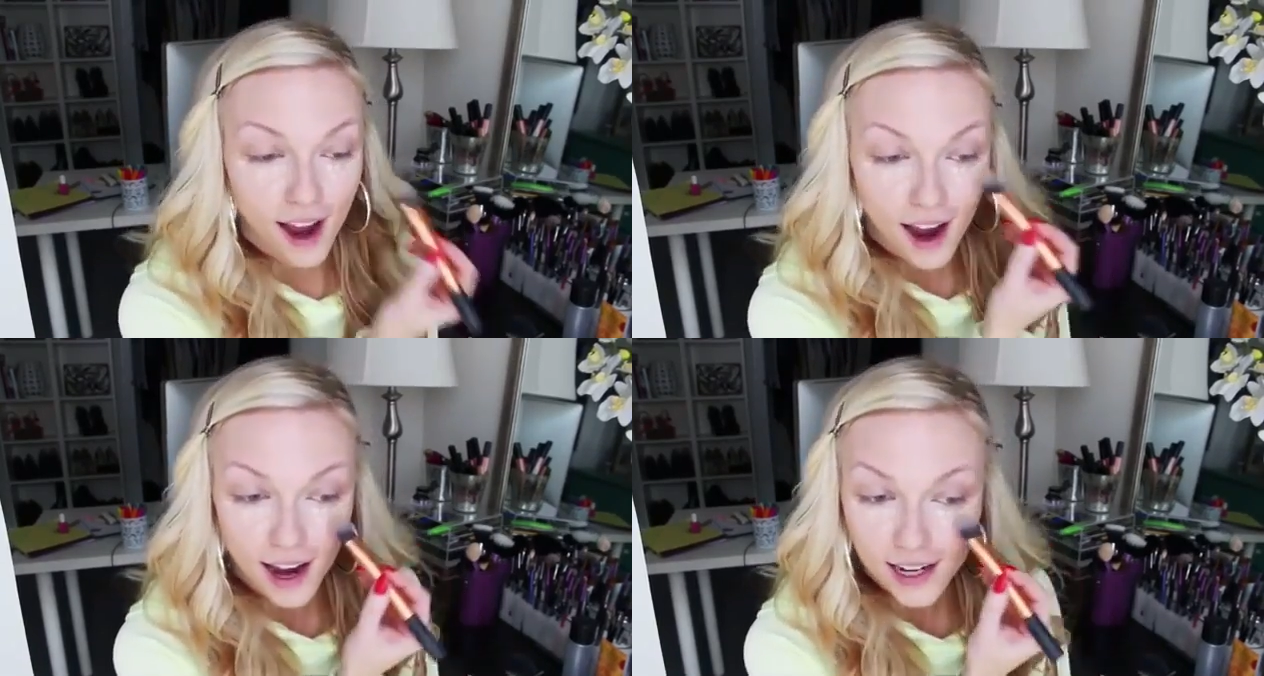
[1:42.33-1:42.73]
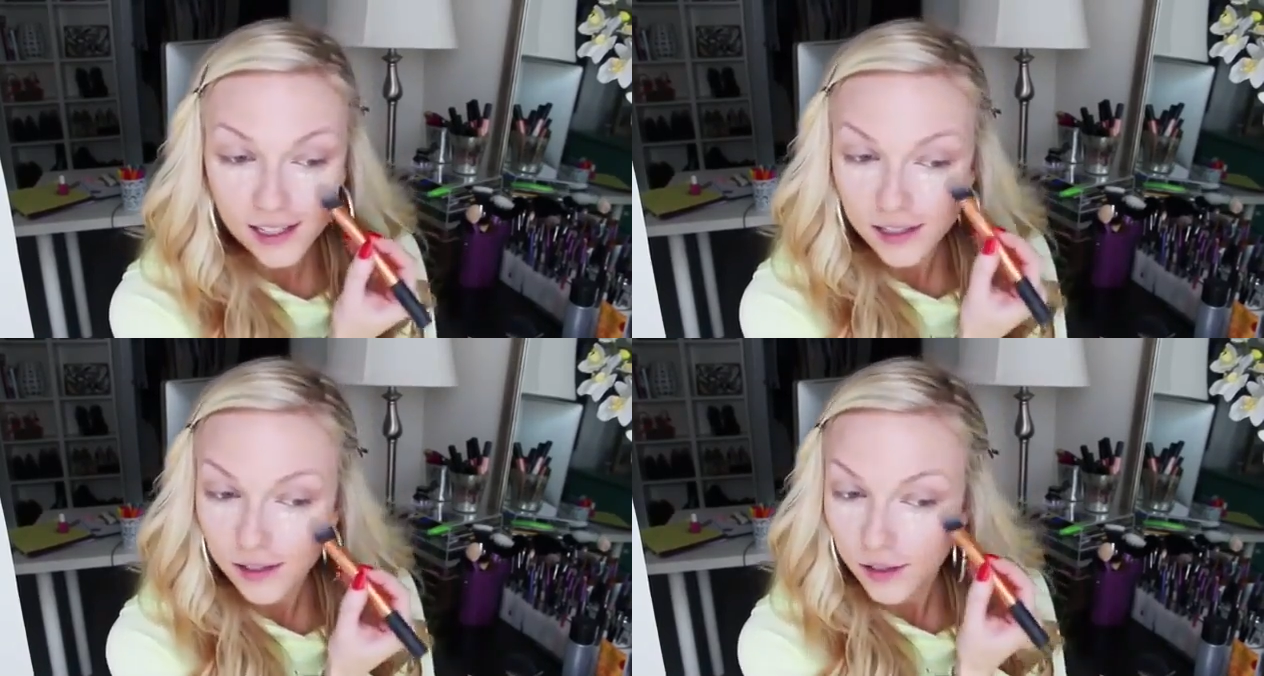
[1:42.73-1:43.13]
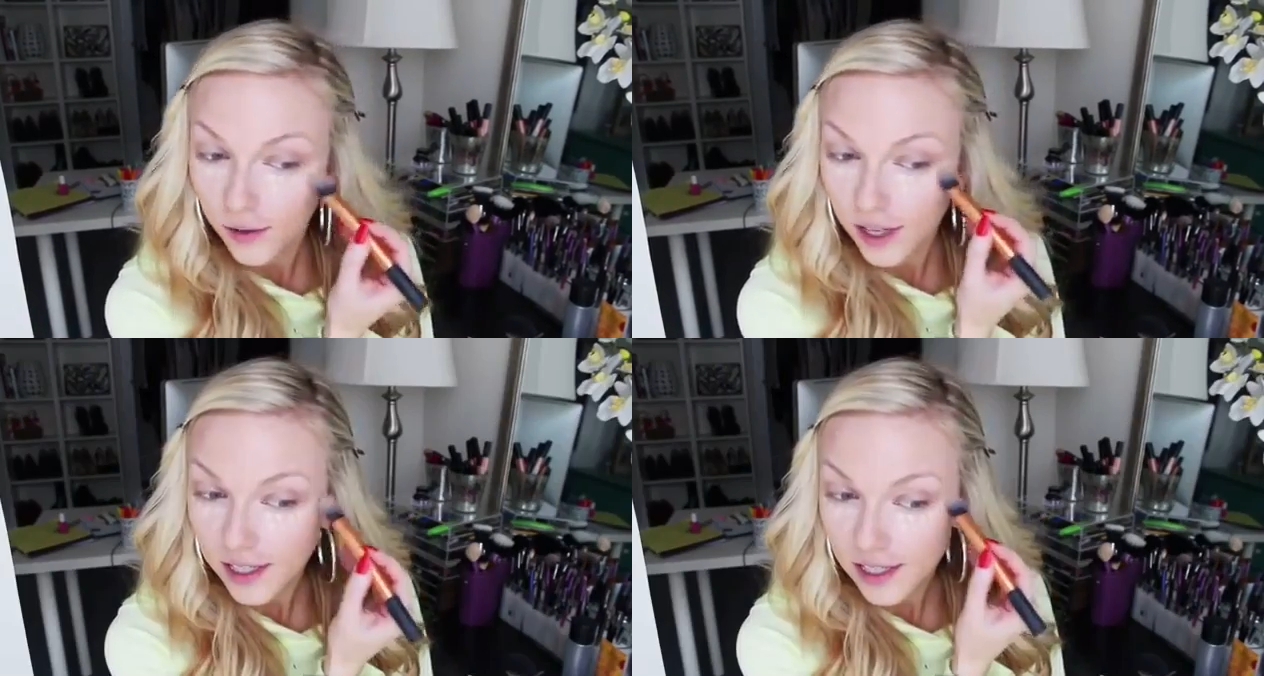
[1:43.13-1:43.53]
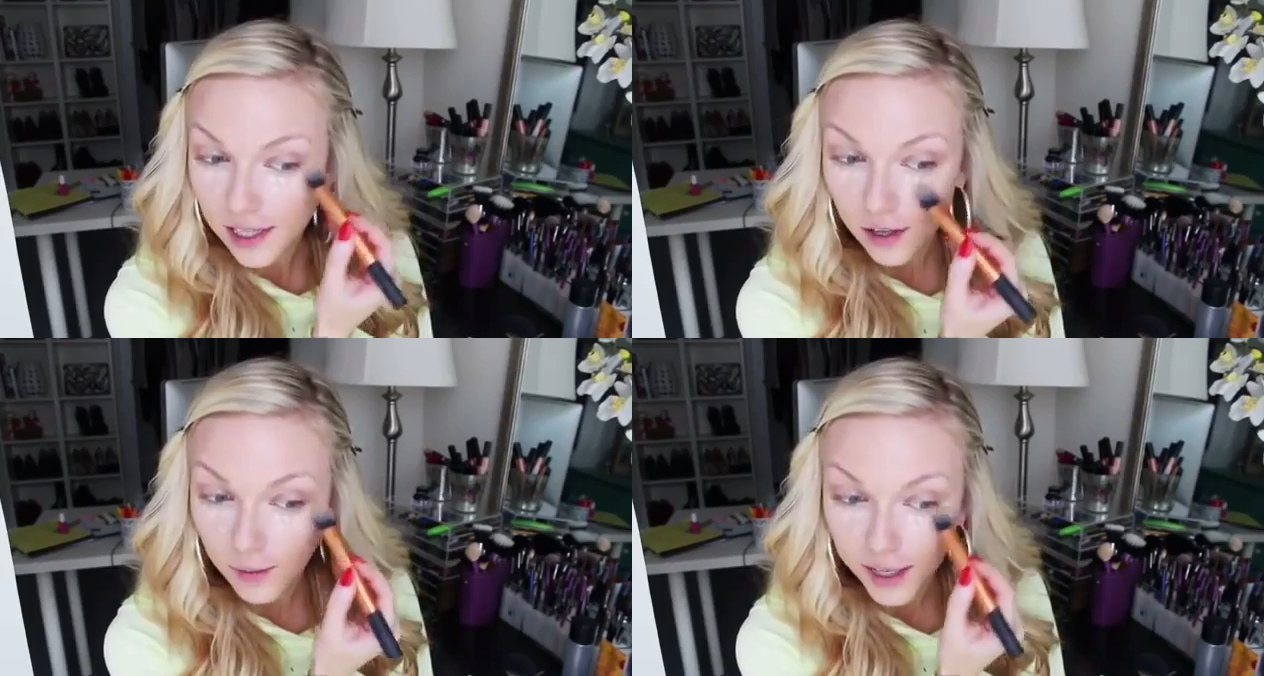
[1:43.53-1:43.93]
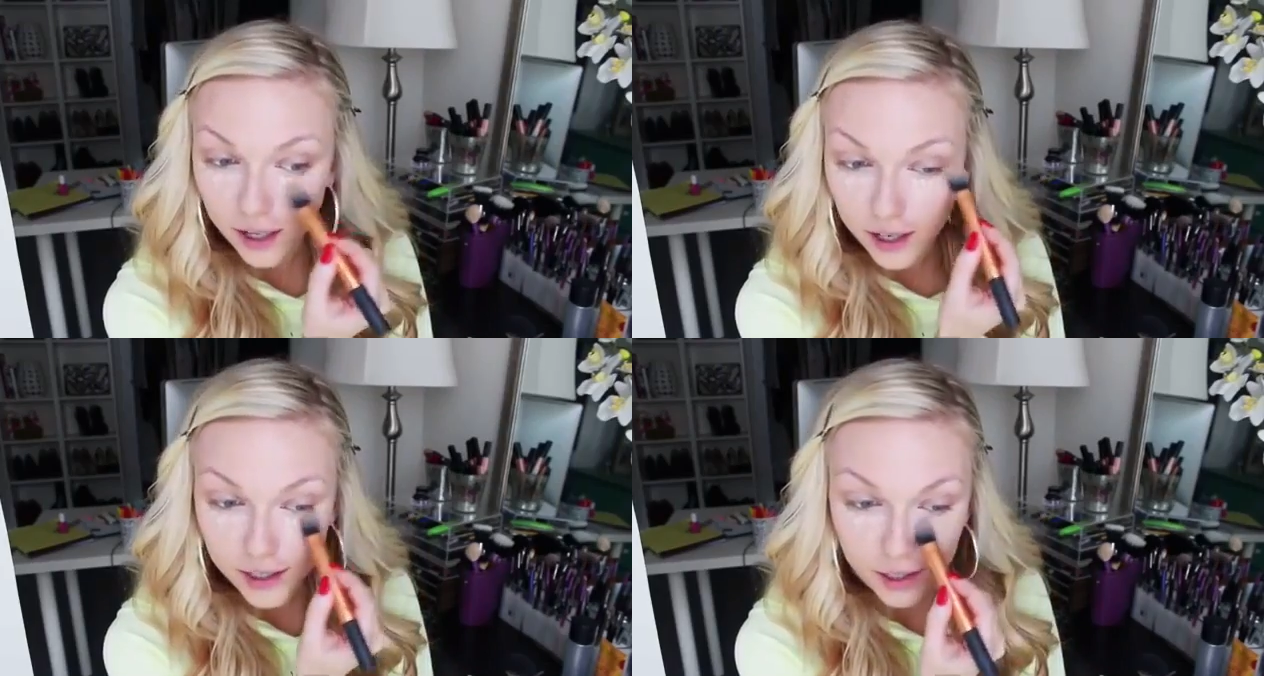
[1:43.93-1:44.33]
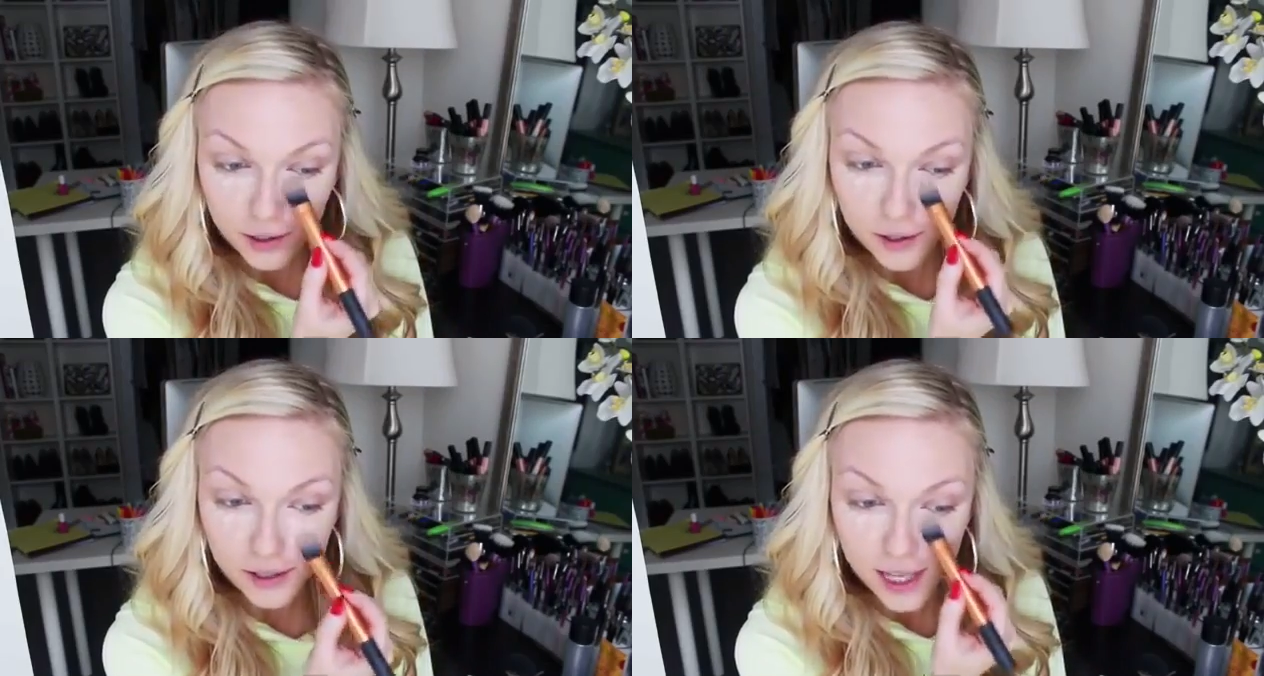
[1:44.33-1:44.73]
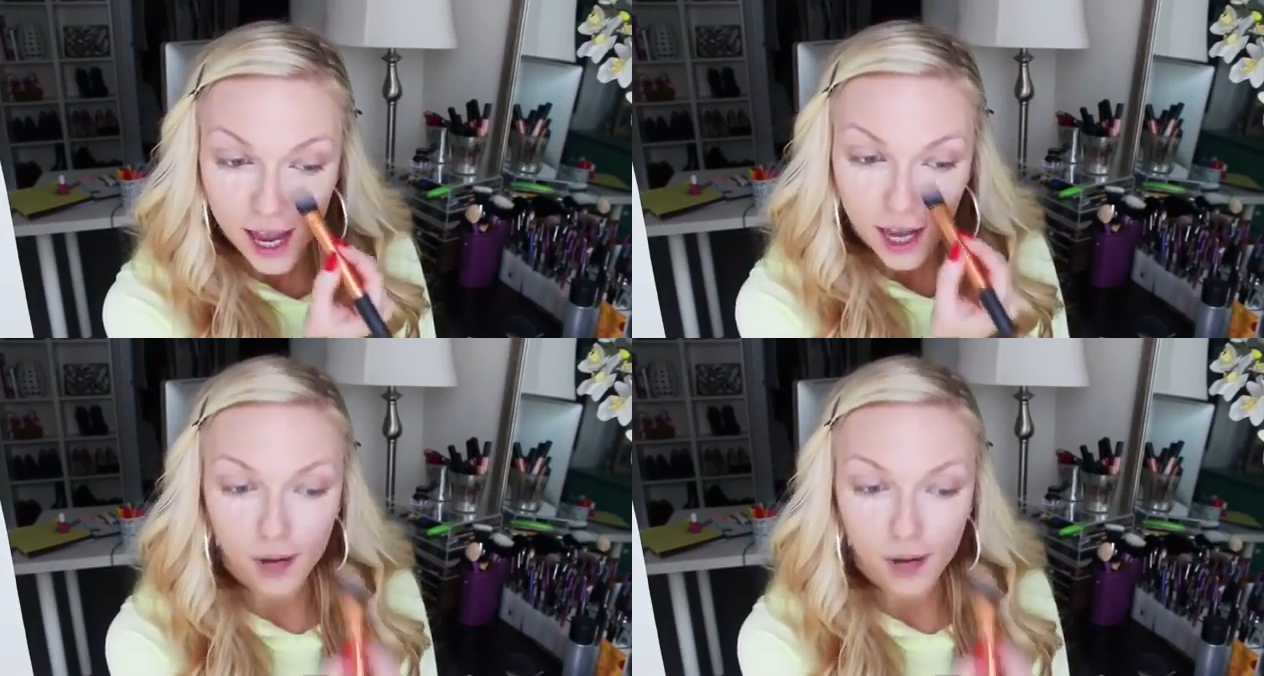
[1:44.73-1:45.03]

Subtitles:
eyes to conceal my dark circles.